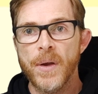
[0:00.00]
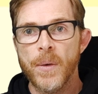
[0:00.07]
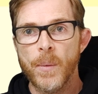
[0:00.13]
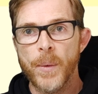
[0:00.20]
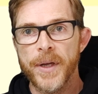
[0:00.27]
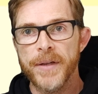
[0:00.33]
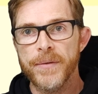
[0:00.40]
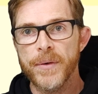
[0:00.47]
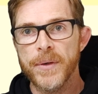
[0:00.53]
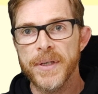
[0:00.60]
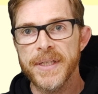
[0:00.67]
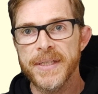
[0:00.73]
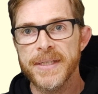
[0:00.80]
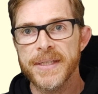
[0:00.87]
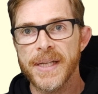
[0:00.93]
whatever
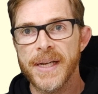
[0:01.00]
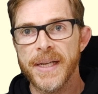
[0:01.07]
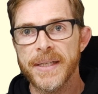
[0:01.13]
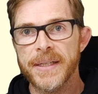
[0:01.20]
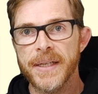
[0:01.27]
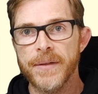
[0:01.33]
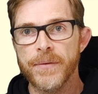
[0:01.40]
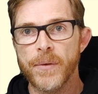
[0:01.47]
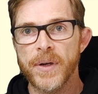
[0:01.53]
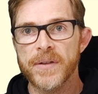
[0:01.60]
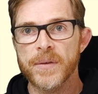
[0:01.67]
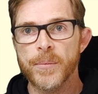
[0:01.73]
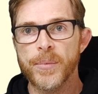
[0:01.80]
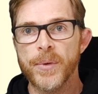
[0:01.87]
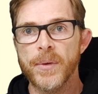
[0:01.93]
is selected. For
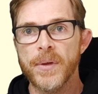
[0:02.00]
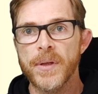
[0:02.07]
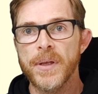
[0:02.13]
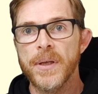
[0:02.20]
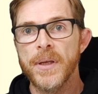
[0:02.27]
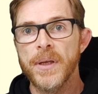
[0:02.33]
example,